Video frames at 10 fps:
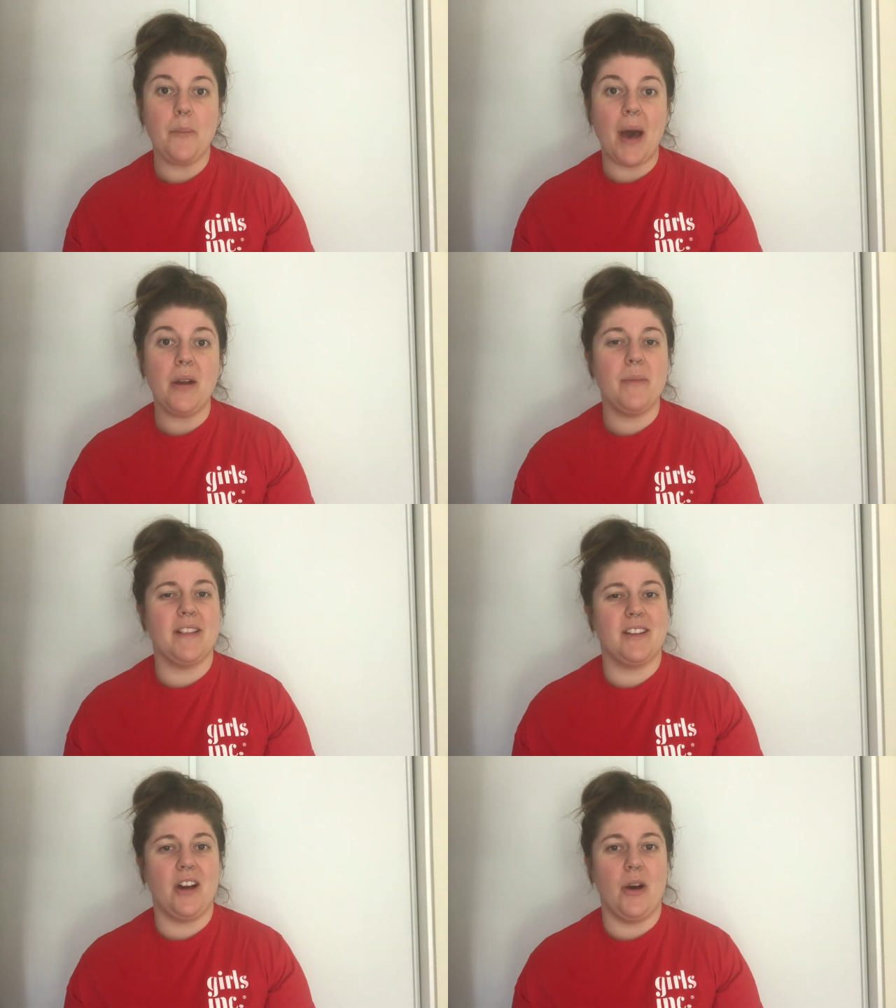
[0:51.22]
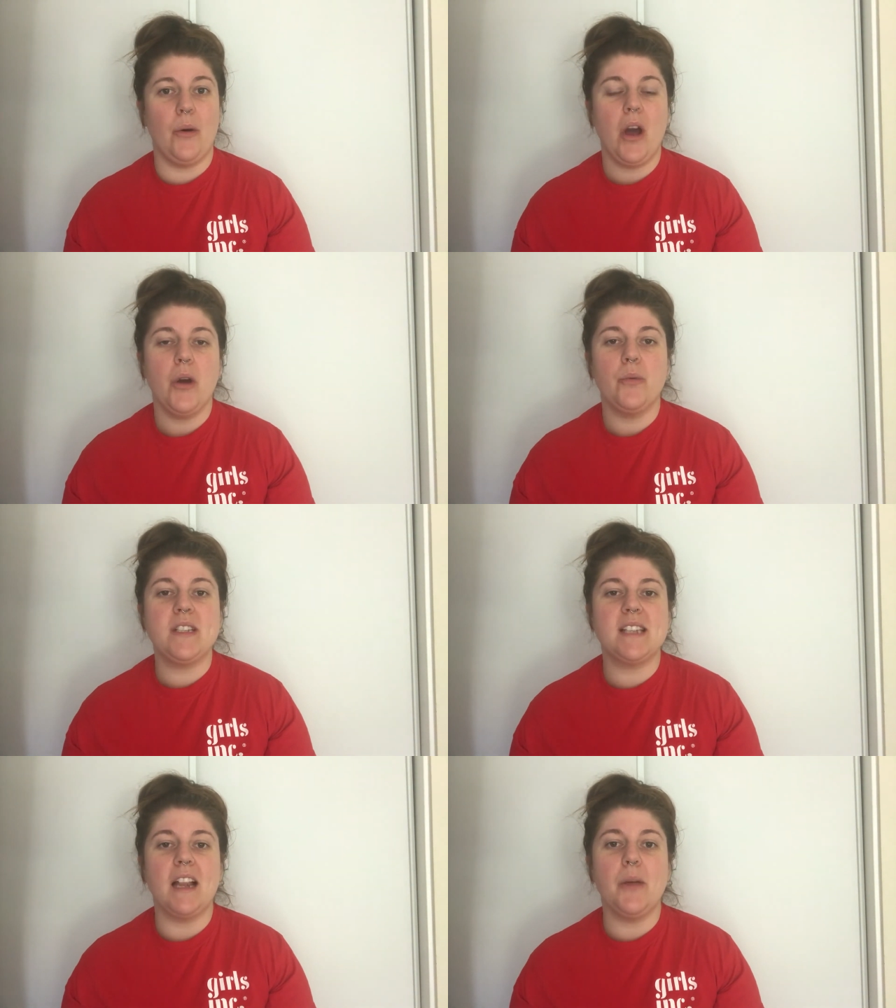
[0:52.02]
About a month ago, we
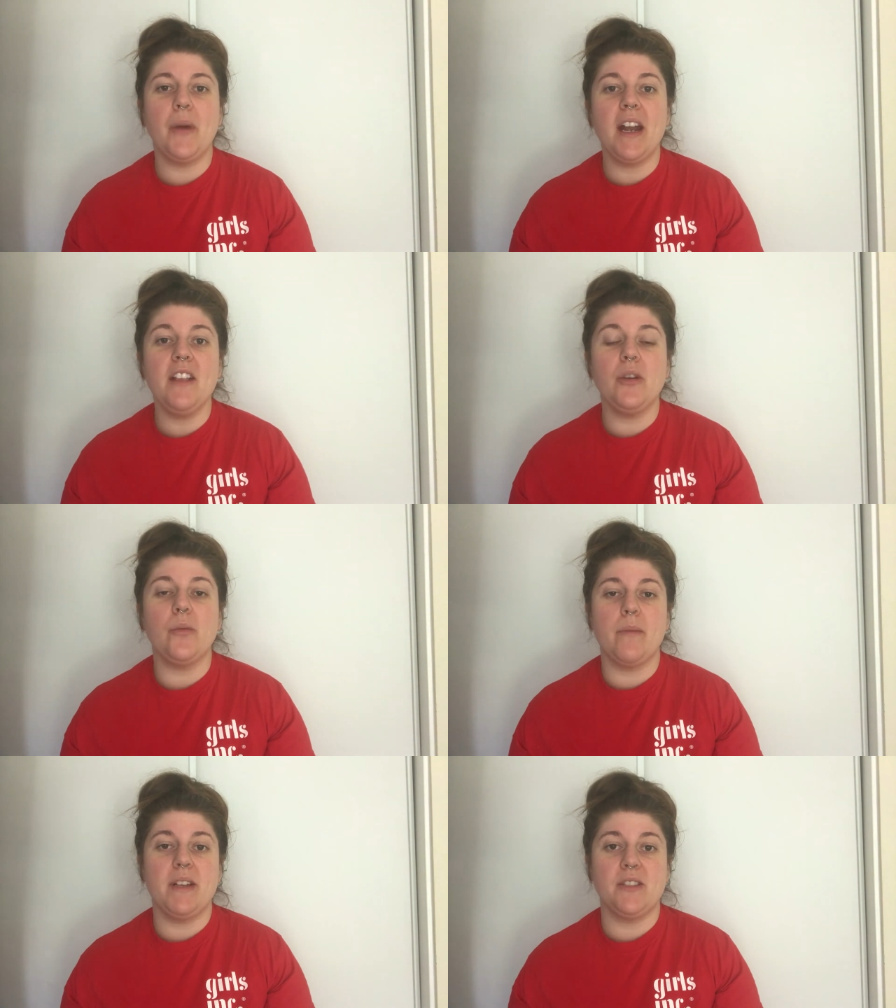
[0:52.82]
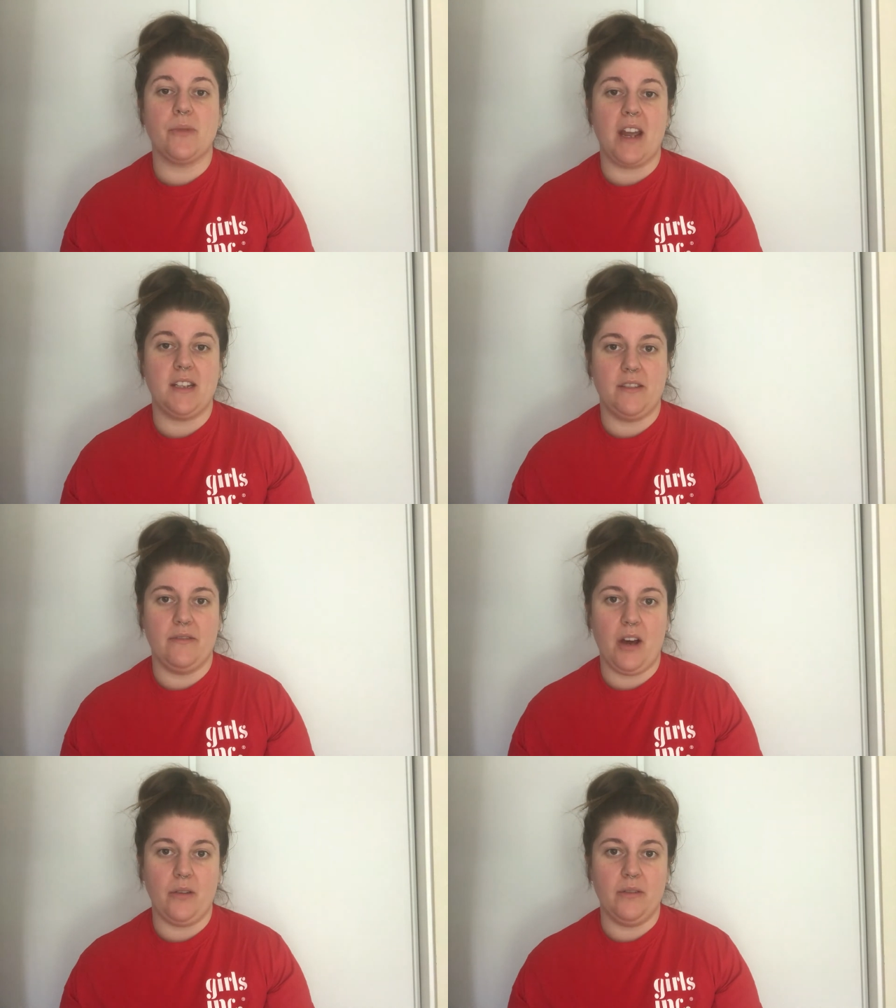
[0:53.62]
celebrated the women's right to
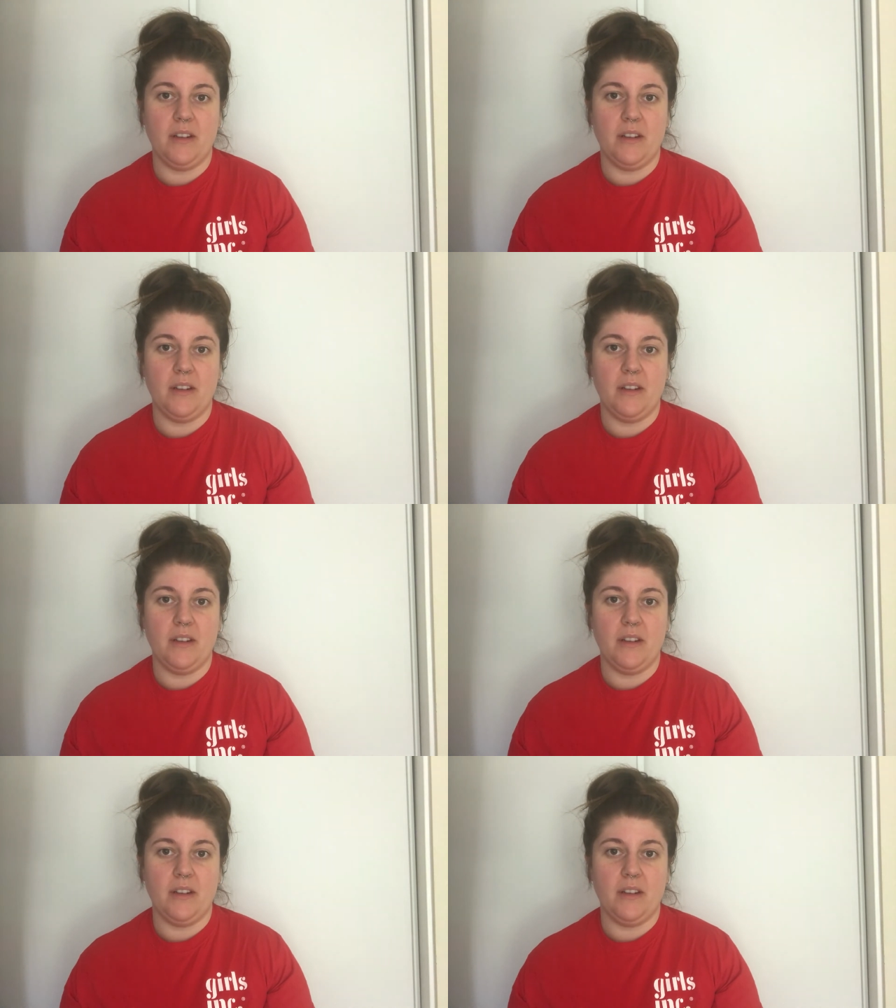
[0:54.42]
vote.